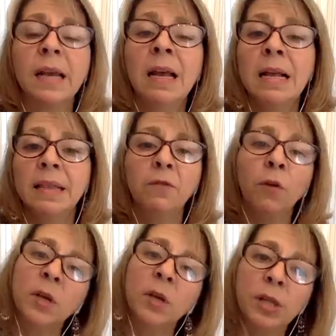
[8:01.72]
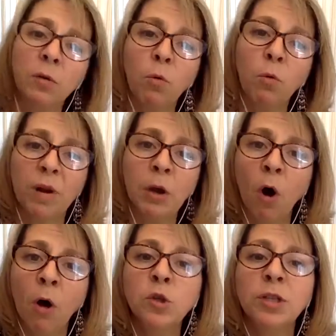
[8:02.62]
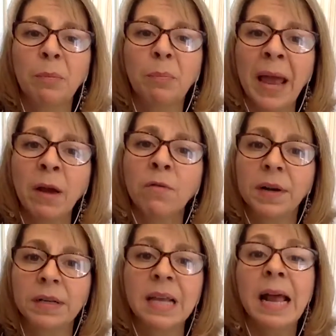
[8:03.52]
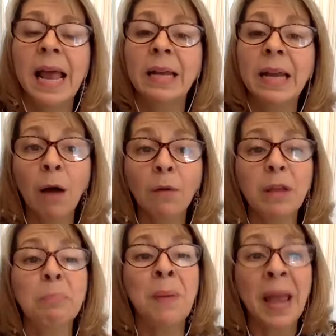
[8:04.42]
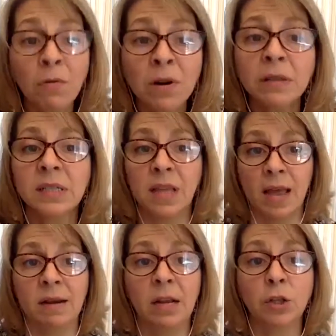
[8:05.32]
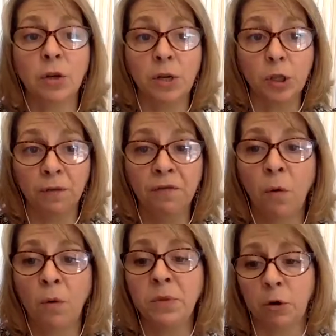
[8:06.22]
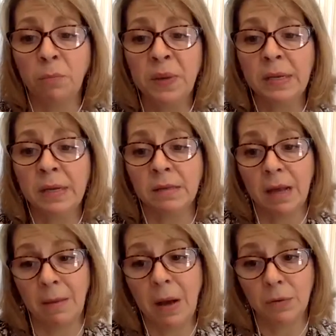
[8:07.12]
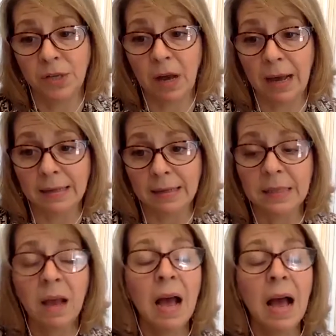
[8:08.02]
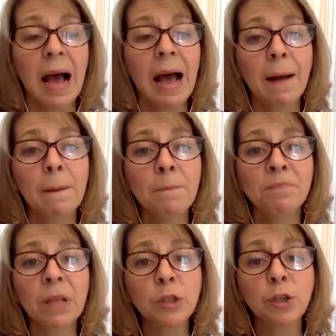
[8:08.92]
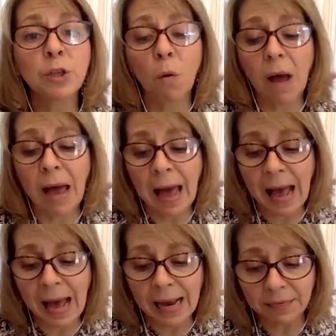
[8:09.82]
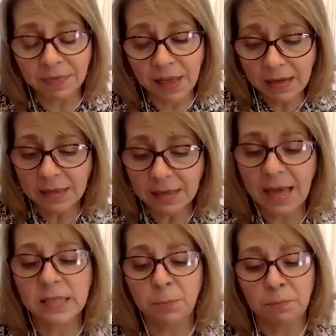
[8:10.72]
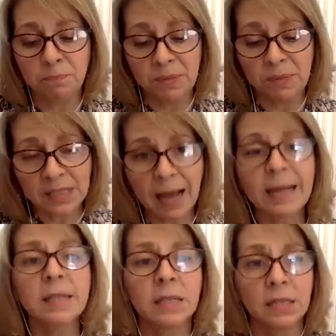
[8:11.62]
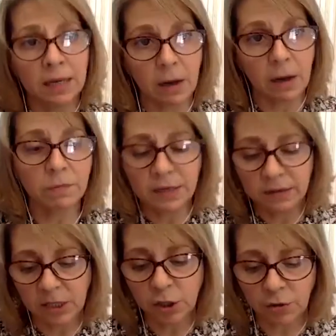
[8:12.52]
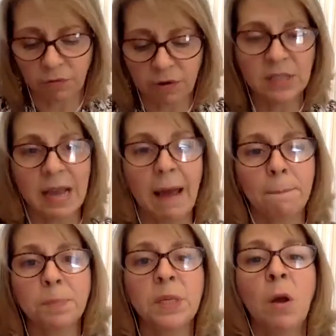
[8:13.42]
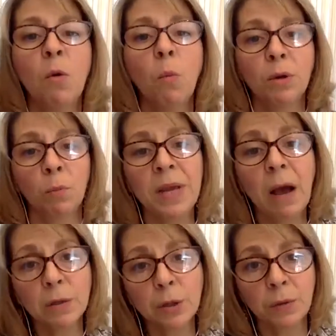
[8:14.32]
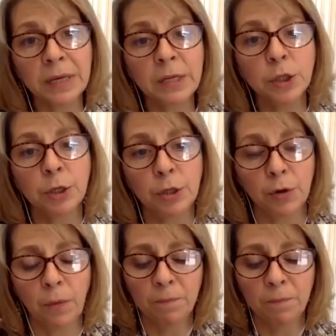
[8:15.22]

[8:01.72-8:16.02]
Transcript: the information they will bring home to their parents, and how their parents then is going to form their opinion about us. So I think that besides, these three steps, what we also need to do